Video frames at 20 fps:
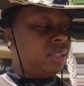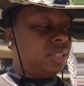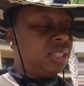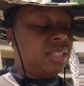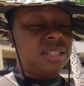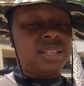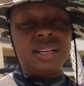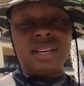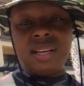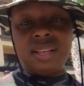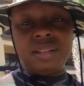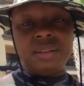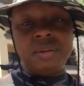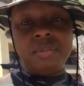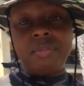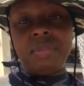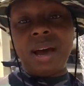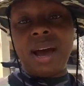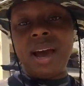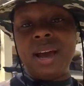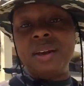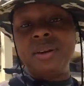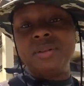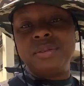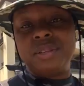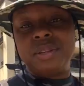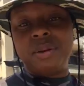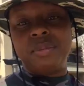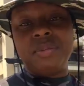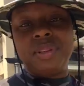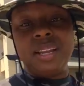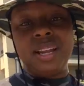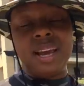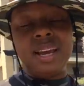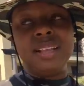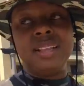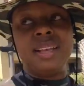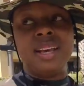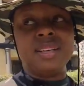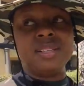just to get them by or something
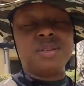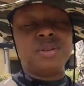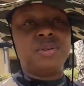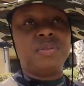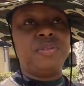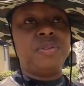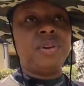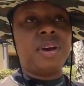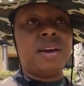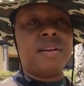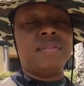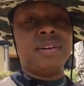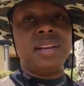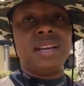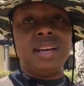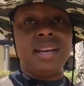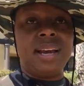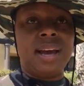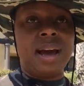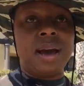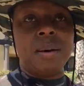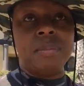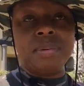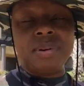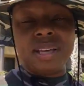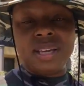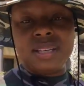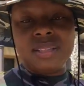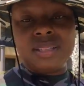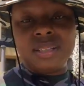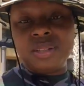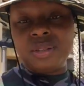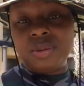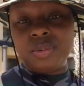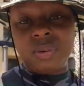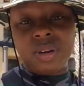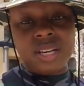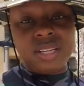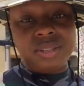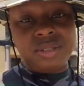like that. So if you have any complex
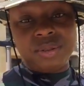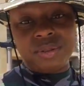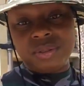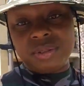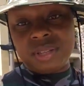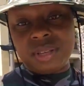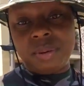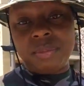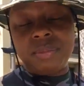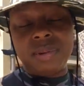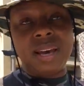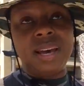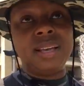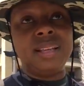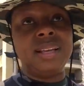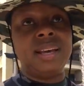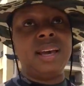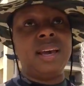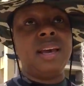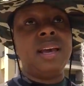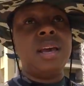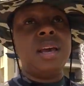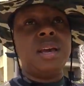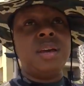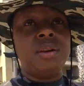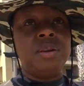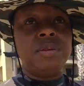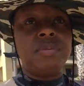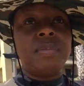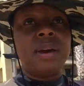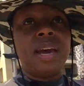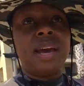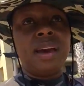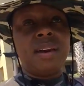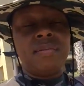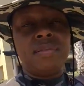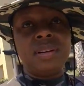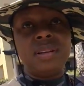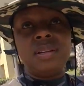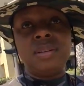situation or something like that, you may
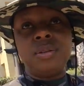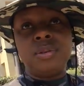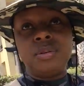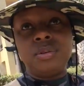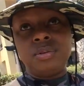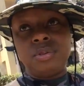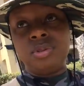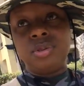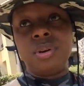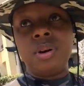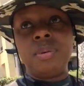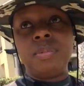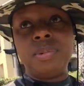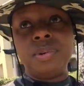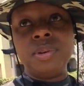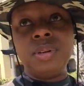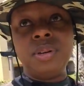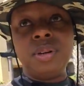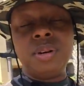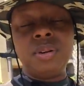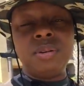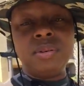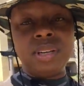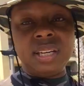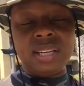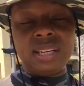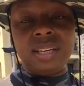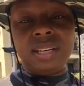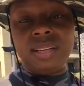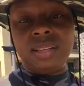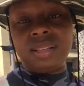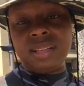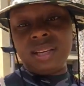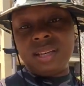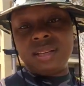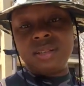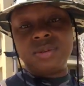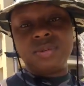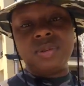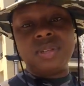have a little trouble, you know, getting
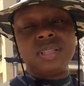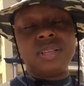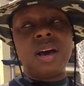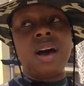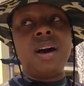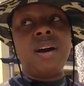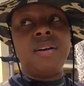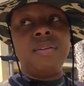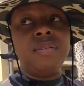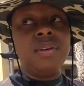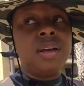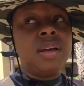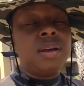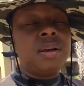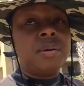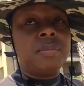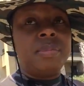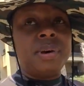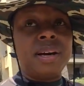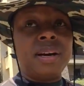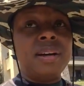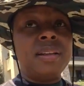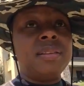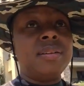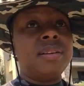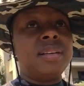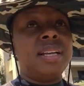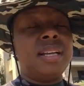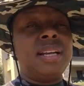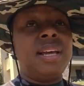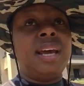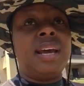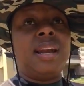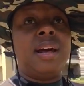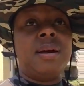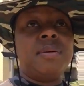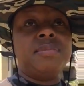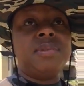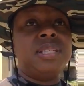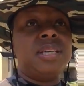things resolved. But other than that,
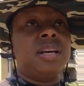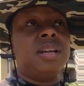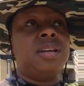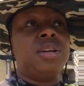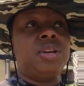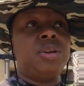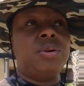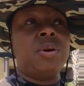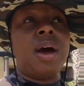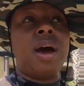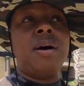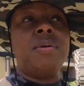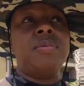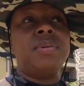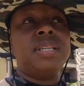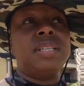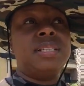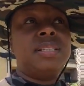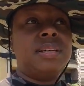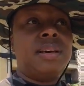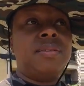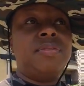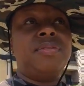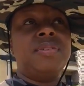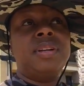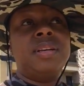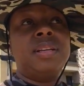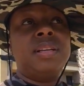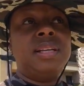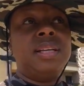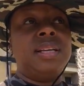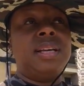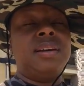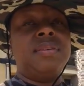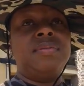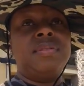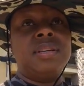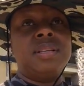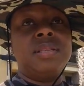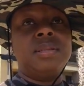I'm telling you, I would definitely
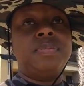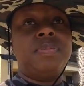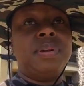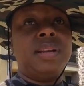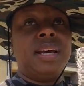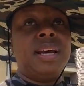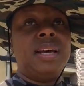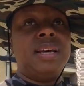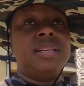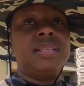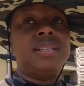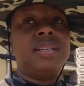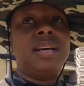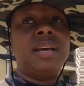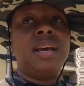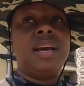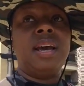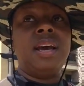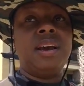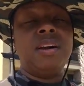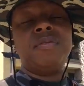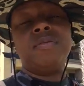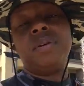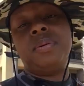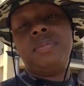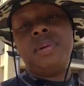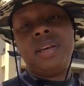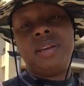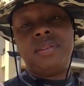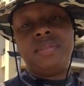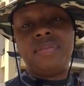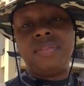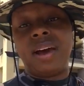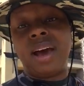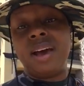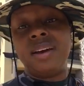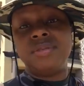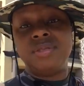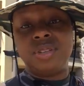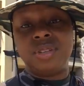give this place every bit of
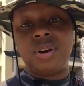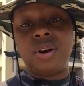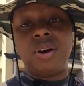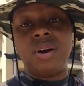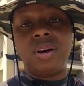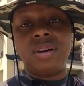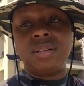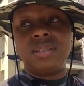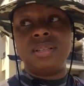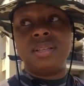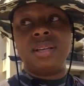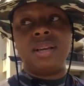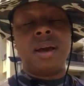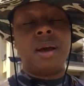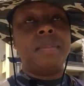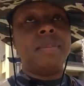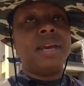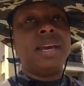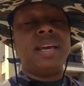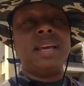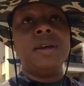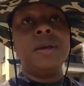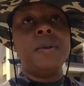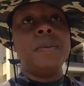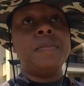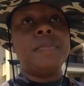5 stars. I mean,